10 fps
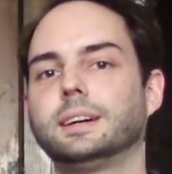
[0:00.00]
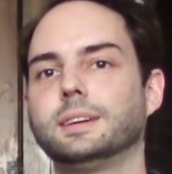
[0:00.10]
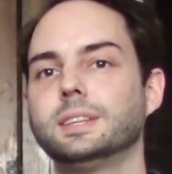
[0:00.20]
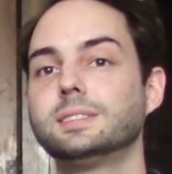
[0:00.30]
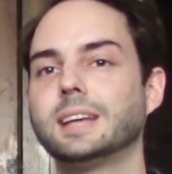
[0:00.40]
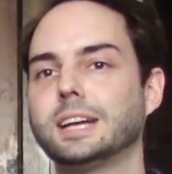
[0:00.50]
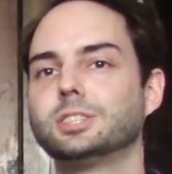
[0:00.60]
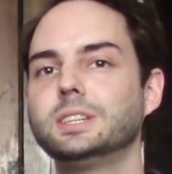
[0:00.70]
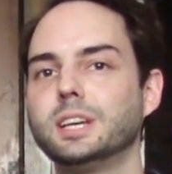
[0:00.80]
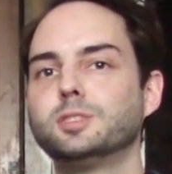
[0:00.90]
This
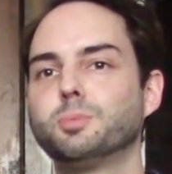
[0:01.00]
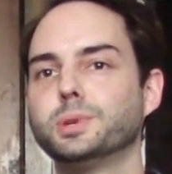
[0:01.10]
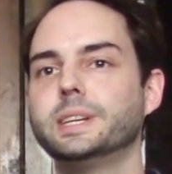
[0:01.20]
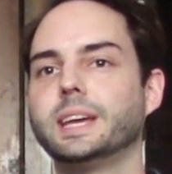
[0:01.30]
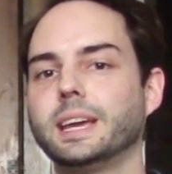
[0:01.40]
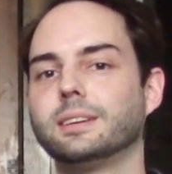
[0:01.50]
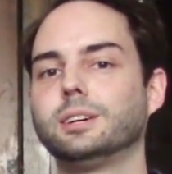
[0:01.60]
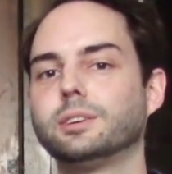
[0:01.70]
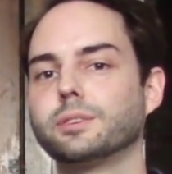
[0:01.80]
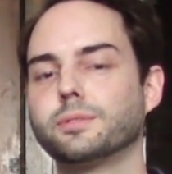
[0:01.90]
actually does predate
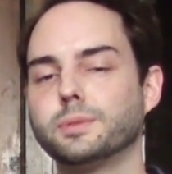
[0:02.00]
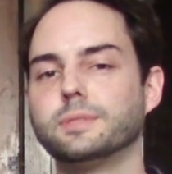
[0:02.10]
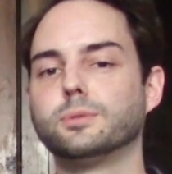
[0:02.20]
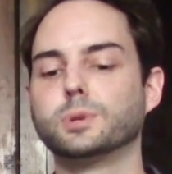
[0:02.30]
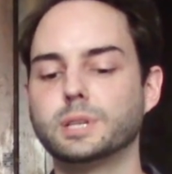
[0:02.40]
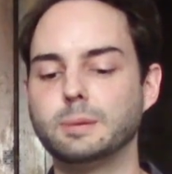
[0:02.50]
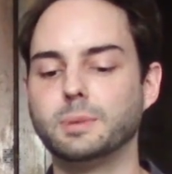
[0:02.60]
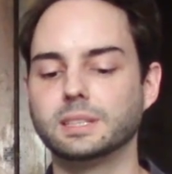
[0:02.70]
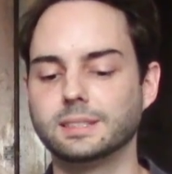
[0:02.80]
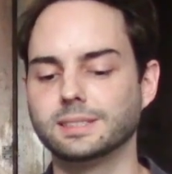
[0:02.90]
Hulk 340,
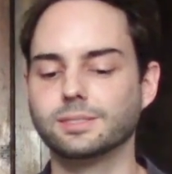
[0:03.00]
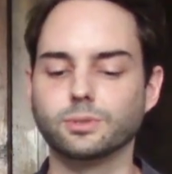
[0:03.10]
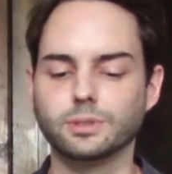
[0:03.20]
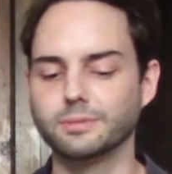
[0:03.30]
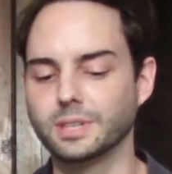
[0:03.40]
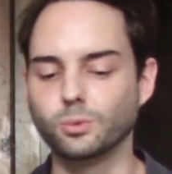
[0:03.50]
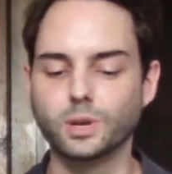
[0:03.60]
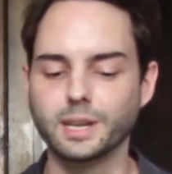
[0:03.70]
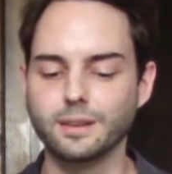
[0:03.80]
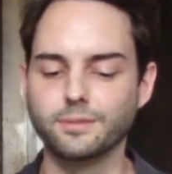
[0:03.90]
but it's sort of in a
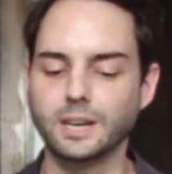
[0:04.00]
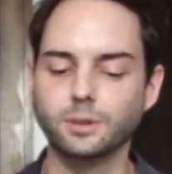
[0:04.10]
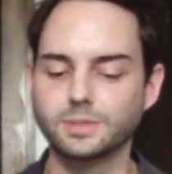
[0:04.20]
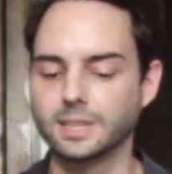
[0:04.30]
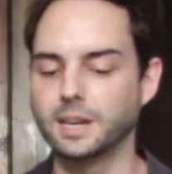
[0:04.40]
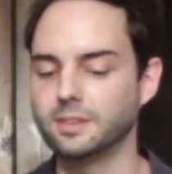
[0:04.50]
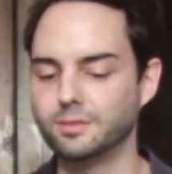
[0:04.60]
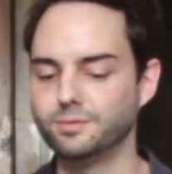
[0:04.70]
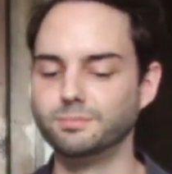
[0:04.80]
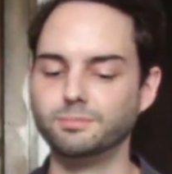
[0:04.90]
what if outside
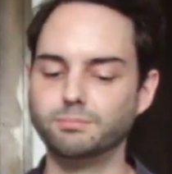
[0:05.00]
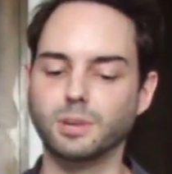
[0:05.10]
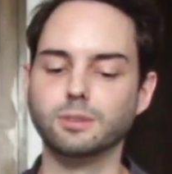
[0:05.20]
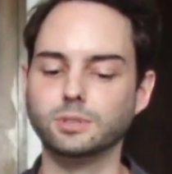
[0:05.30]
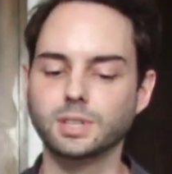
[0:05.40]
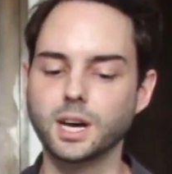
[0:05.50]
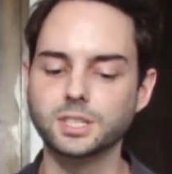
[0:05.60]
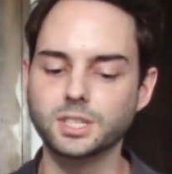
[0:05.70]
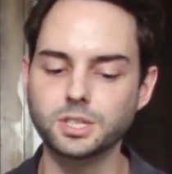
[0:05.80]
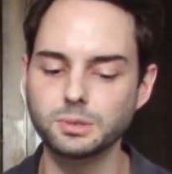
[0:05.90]
of Marvel
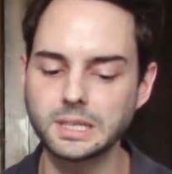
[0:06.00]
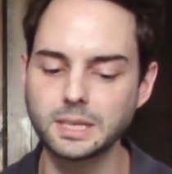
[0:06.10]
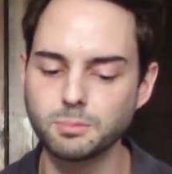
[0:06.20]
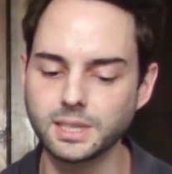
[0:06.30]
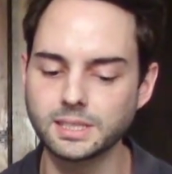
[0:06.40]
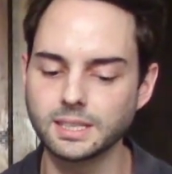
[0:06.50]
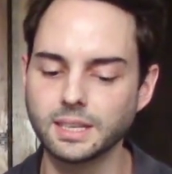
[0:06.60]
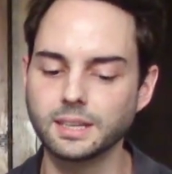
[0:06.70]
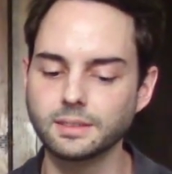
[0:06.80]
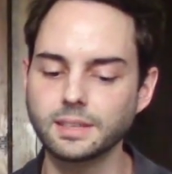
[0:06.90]
continuity. But
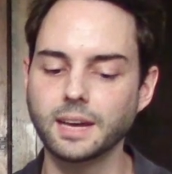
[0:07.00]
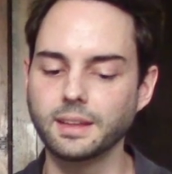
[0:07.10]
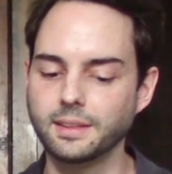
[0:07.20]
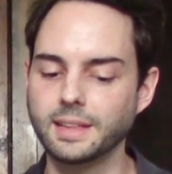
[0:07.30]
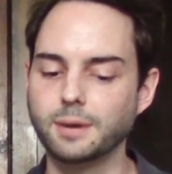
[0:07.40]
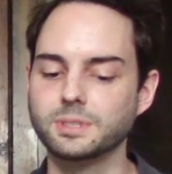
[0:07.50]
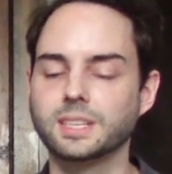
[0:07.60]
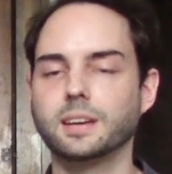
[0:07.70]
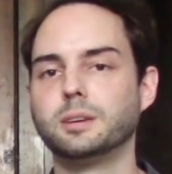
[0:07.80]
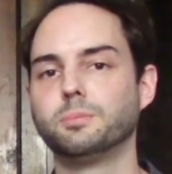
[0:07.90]
yeah, that one's
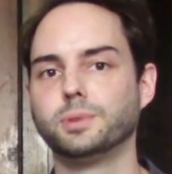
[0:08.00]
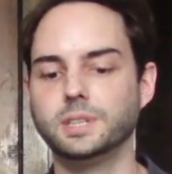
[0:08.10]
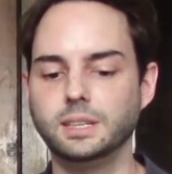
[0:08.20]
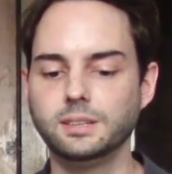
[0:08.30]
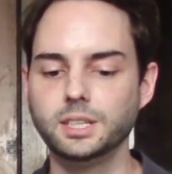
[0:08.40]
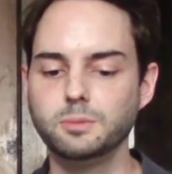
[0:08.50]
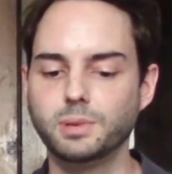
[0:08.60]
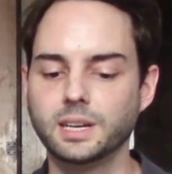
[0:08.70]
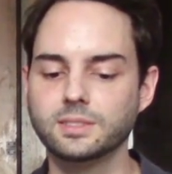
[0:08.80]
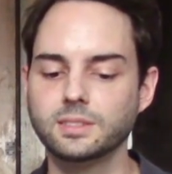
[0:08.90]
getting a pretty good
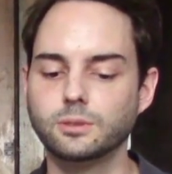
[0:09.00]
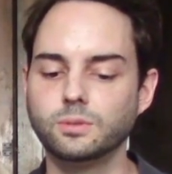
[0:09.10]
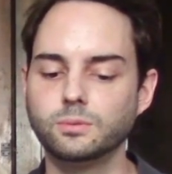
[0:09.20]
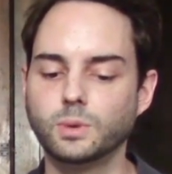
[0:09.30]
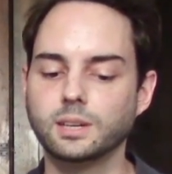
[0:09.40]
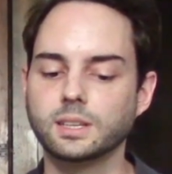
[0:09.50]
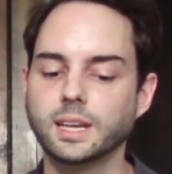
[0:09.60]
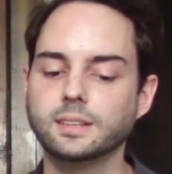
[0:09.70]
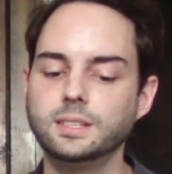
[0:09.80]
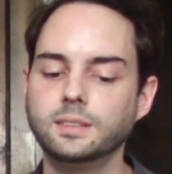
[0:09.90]
buck, still well
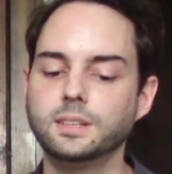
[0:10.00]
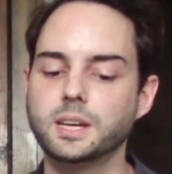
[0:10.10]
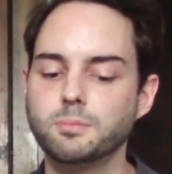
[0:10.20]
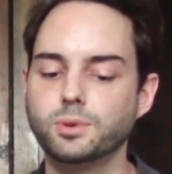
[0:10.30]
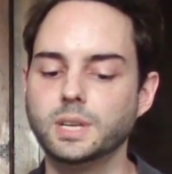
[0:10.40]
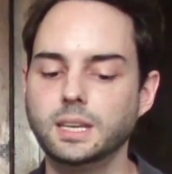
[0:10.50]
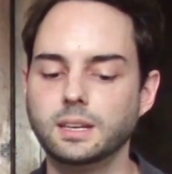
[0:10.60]
collected in the 9.8.